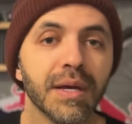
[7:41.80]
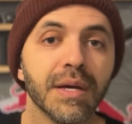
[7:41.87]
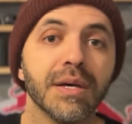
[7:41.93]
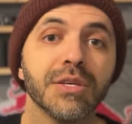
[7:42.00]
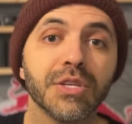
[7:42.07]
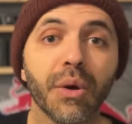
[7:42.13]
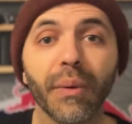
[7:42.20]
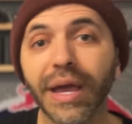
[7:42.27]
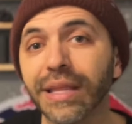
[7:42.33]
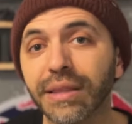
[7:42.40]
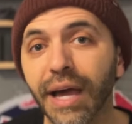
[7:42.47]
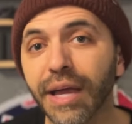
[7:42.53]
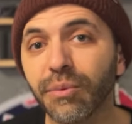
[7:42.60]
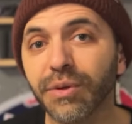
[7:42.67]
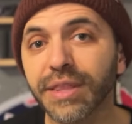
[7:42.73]
So in
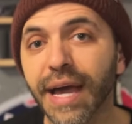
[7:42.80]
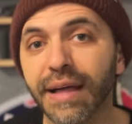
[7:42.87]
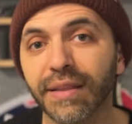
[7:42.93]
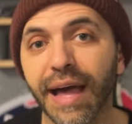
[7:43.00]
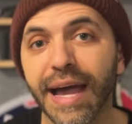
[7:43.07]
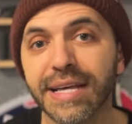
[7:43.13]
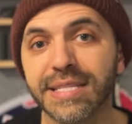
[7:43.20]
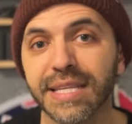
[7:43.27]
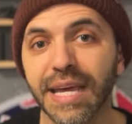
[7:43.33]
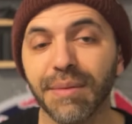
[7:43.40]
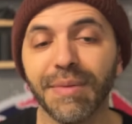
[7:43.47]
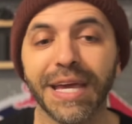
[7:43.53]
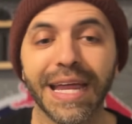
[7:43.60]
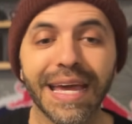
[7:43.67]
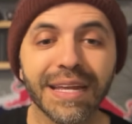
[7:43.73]
line with that last
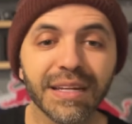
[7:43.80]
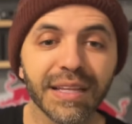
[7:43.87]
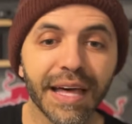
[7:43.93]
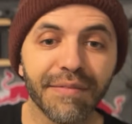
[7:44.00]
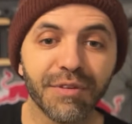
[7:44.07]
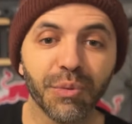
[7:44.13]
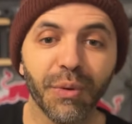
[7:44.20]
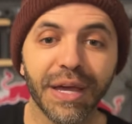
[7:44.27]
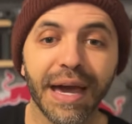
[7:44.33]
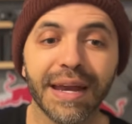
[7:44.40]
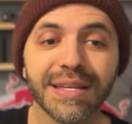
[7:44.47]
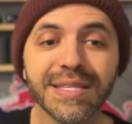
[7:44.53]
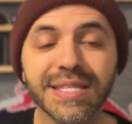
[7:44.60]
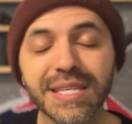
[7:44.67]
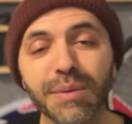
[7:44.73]
statement, in 11, we got a
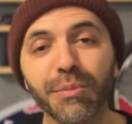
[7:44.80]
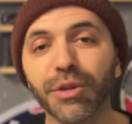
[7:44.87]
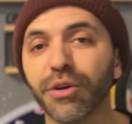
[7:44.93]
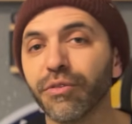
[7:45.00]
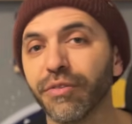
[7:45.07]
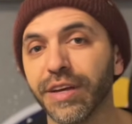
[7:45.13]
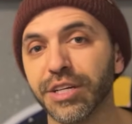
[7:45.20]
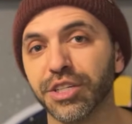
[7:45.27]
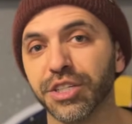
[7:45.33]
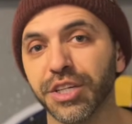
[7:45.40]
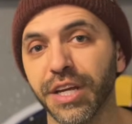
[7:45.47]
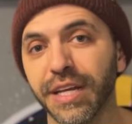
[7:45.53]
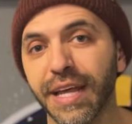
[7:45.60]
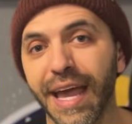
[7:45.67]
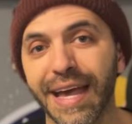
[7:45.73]
similar
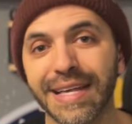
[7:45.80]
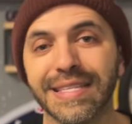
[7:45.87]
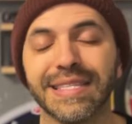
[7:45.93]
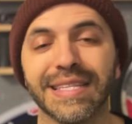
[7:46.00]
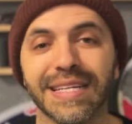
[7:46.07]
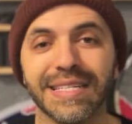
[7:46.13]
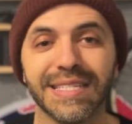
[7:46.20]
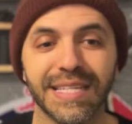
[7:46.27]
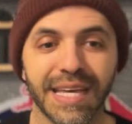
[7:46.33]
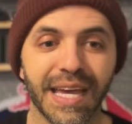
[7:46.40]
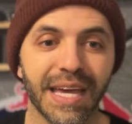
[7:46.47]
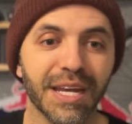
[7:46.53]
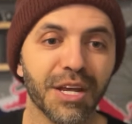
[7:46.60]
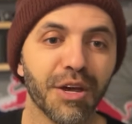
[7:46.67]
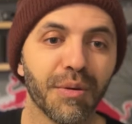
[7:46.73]
version as the
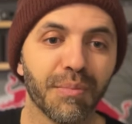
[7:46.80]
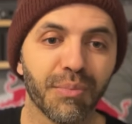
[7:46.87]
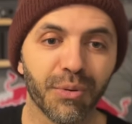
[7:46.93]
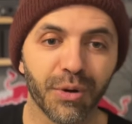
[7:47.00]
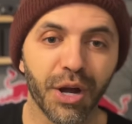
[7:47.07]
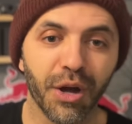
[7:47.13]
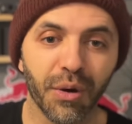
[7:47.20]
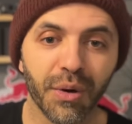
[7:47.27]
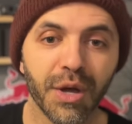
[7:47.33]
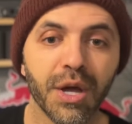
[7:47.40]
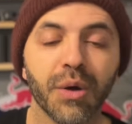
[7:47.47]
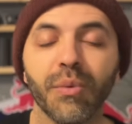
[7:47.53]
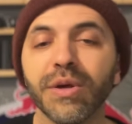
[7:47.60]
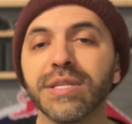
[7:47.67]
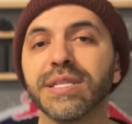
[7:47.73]
10 Pro
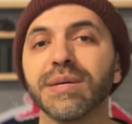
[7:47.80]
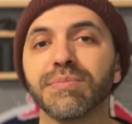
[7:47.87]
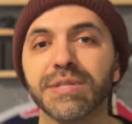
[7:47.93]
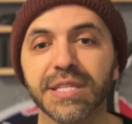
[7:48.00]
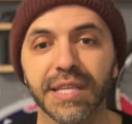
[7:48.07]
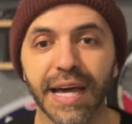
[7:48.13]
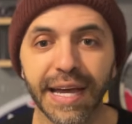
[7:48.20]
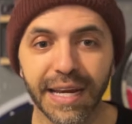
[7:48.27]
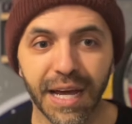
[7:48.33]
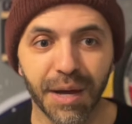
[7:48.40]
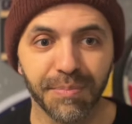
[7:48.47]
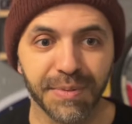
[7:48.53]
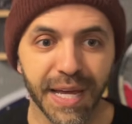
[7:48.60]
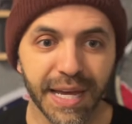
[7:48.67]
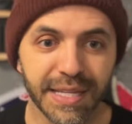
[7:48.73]
with some slight
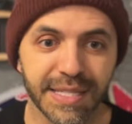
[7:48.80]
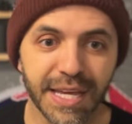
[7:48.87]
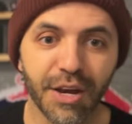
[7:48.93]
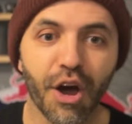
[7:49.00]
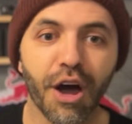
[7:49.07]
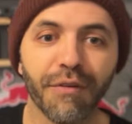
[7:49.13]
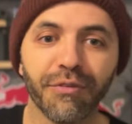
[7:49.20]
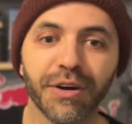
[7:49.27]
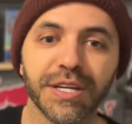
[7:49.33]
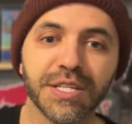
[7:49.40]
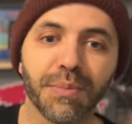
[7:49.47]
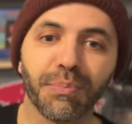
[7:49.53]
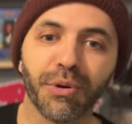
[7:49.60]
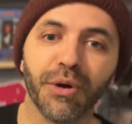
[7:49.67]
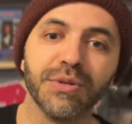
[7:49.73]
updates and offered as a
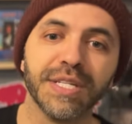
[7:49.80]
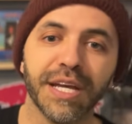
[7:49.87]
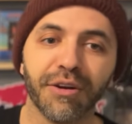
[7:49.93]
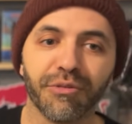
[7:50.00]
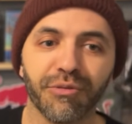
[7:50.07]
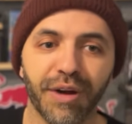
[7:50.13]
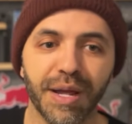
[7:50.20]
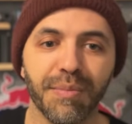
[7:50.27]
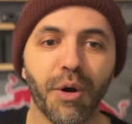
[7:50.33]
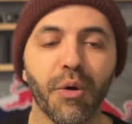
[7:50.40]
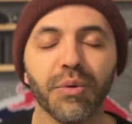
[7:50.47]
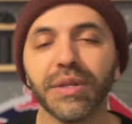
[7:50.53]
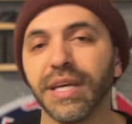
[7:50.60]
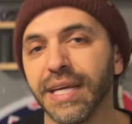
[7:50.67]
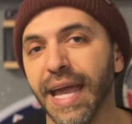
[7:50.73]
pro tier frame
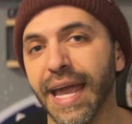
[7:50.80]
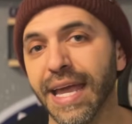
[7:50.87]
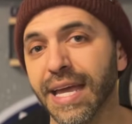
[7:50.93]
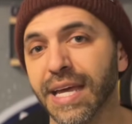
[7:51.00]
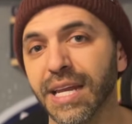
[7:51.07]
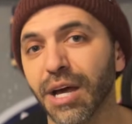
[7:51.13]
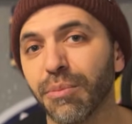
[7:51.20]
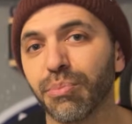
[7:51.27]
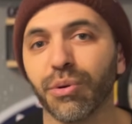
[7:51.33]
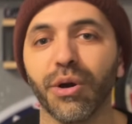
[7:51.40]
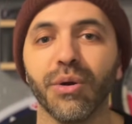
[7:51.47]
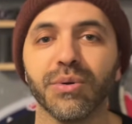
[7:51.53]
only and a pro